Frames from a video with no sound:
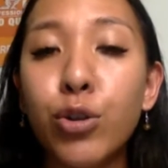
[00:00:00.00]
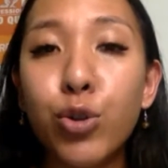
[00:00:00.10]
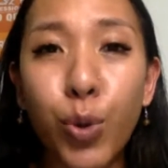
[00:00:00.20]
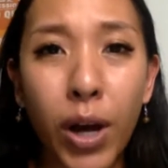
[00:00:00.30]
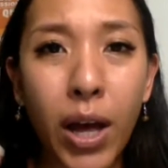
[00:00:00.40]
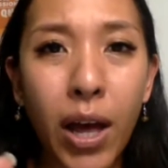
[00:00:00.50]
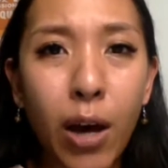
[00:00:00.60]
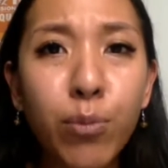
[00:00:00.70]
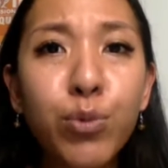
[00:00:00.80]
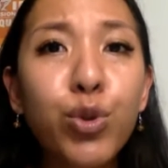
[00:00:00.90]
to
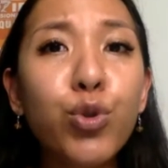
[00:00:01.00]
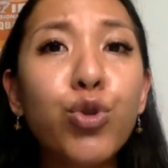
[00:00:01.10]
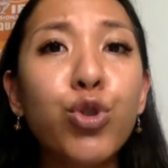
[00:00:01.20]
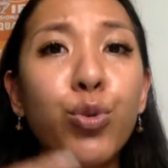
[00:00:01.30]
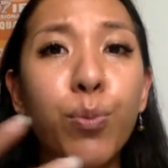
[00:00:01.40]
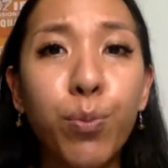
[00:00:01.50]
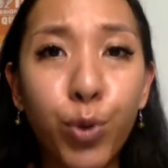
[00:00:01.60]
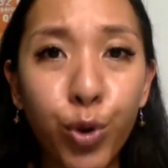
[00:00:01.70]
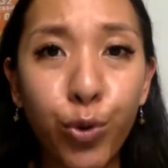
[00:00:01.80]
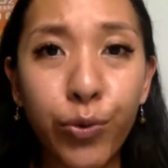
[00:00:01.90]
help you to
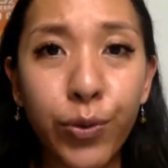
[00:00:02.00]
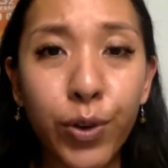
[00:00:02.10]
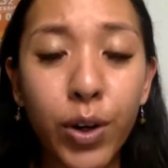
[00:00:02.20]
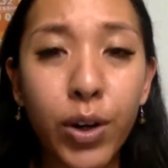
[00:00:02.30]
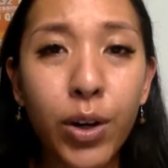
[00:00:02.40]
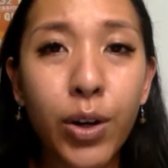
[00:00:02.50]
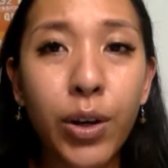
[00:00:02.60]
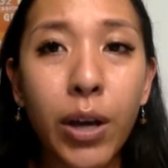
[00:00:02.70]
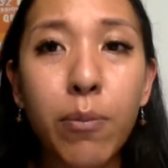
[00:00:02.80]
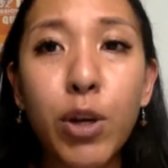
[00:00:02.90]
move.
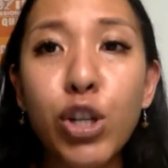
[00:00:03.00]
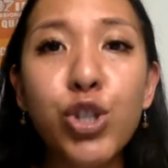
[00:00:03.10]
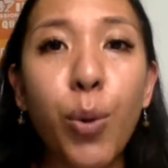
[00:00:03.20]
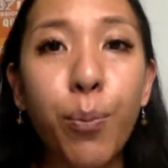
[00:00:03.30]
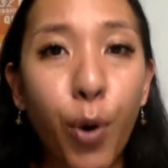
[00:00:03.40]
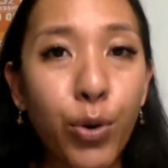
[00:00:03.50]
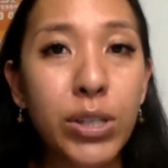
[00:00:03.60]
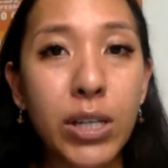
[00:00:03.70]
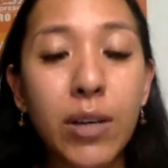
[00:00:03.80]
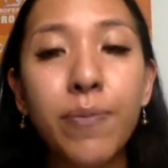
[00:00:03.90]
Okay, because your
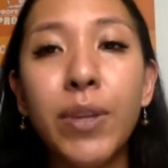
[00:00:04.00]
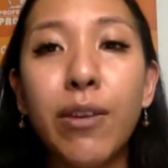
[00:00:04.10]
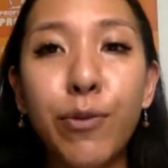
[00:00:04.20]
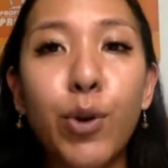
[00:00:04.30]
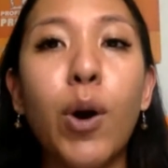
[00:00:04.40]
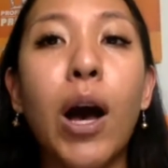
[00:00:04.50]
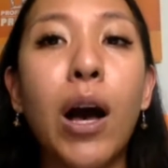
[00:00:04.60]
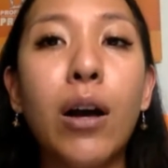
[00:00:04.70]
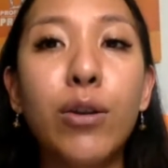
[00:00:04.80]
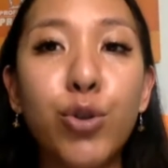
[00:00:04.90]
body, if
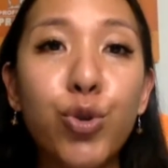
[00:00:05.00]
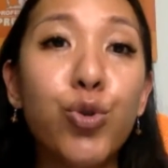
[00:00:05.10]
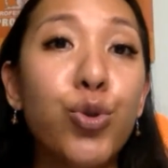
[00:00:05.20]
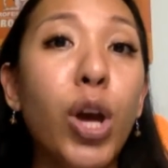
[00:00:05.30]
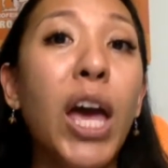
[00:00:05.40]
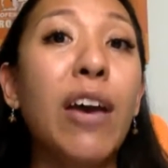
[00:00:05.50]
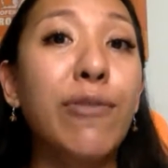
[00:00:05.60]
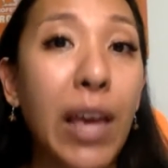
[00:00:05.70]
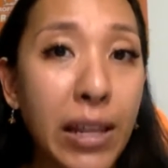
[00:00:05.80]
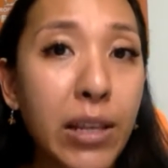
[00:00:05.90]
you do not have
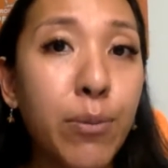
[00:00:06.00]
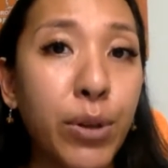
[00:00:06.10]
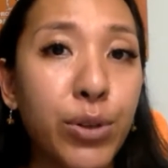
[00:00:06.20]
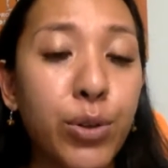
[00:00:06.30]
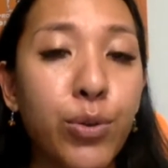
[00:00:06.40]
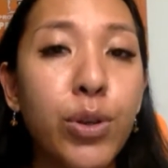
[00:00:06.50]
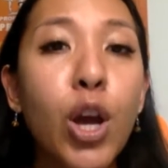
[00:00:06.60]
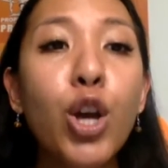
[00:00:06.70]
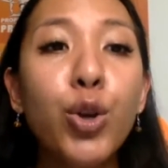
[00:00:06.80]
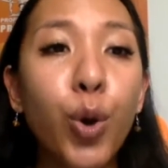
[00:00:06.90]
any muscles,
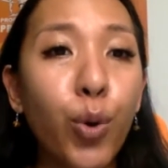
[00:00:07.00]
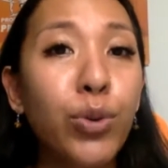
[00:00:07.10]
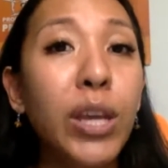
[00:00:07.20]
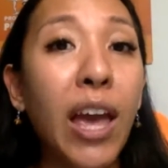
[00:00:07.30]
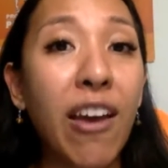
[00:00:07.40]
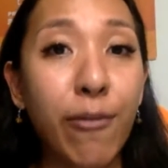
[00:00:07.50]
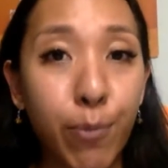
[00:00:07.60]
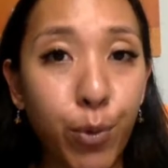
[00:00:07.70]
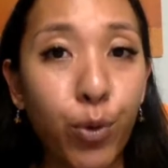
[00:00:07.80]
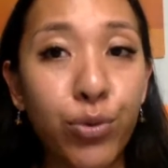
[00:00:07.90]
you only have
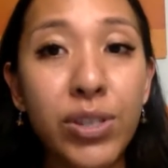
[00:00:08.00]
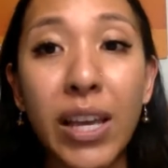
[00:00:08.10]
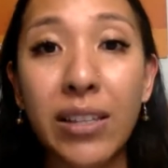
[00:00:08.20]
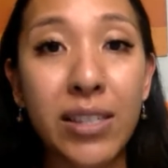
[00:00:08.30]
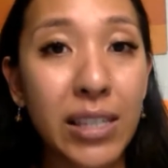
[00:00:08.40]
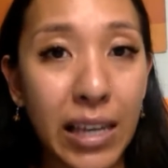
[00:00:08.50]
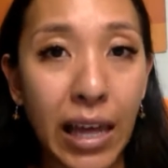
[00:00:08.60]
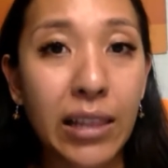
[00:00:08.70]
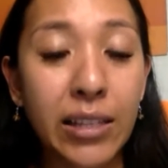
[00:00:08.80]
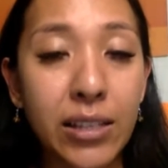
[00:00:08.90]
bones and
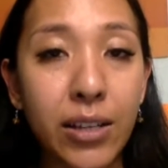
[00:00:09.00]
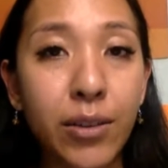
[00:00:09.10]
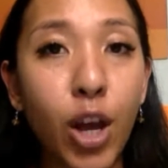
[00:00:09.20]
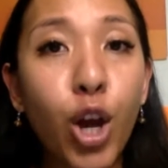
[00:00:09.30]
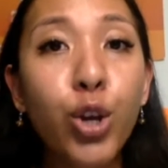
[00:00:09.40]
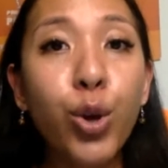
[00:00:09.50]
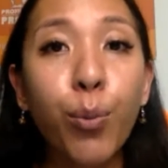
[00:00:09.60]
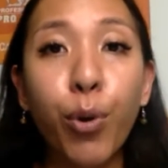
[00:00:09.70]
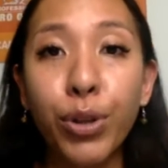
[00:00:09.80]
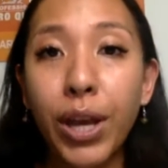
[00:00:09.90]
skeleton, your
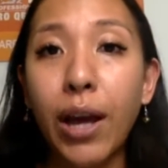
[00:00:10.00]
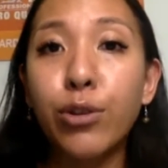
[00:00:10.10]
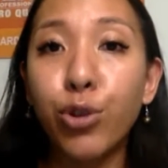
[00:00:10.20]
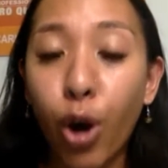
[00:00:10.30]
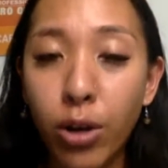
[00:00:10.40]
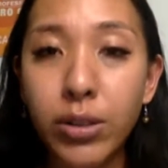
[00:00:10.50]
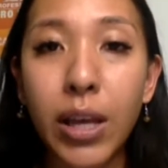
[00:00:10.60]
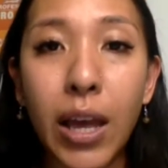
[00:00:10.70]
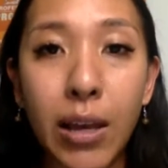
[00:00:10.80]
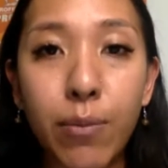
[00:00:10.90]
body are not
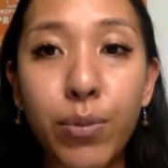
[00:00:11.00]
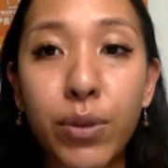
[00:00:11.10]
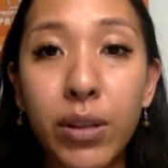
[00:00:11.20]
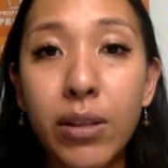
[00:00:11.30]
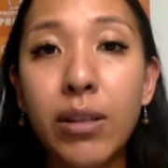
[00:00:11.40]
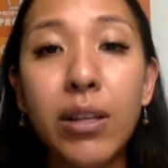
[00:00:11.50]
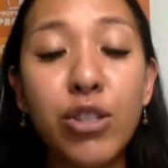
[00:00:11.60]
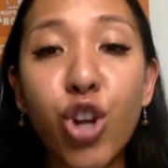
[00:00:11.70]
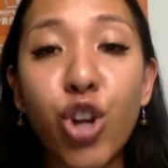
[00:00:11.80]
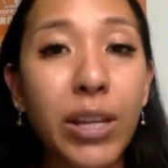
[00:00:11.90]
able
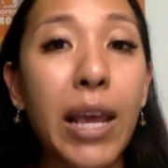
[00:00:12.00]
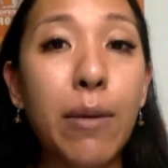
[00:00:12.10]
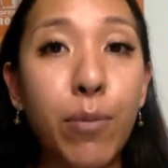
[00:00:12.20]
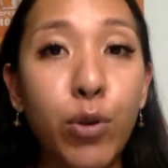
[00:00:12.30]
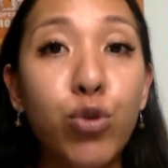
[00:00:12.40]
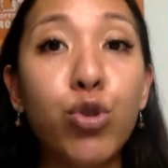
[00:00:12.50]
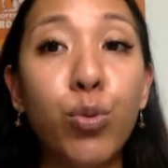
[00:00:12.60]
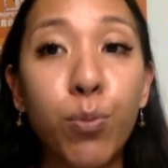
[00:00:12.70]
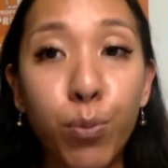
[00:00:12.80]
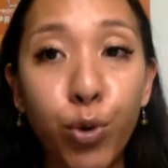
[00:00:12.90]
is not able
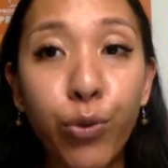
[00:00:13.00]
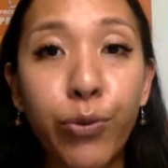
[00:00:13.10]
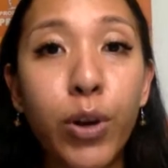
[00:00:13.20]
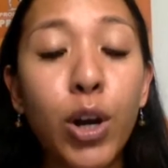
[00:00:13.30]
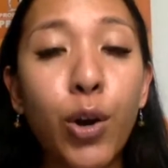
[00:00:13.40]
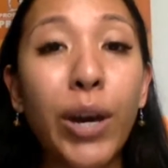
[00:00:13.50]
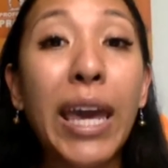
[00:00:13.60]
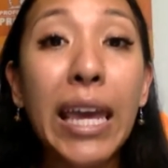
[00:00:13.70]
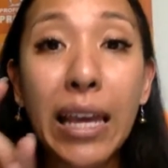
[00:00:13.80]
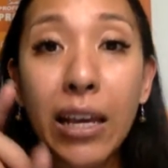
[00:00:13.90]
to move.
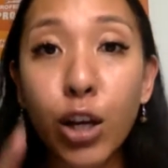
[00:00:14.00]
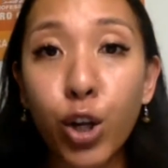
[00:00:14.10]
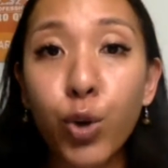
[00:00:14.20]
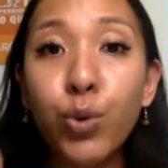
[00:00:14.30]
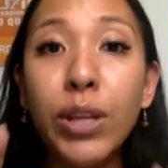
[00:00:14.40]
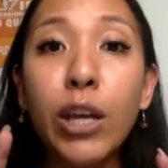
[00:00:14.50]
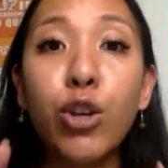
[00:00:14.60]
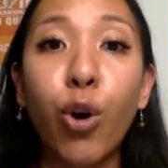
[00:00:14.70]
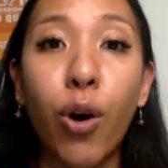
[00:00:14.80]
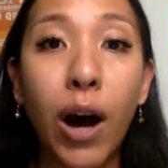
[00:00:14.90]
Okay, including
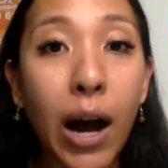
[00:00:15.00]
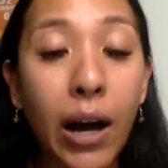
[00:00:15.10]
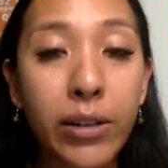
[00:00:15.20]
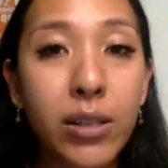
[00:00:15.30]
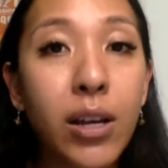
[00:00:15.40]
your heart.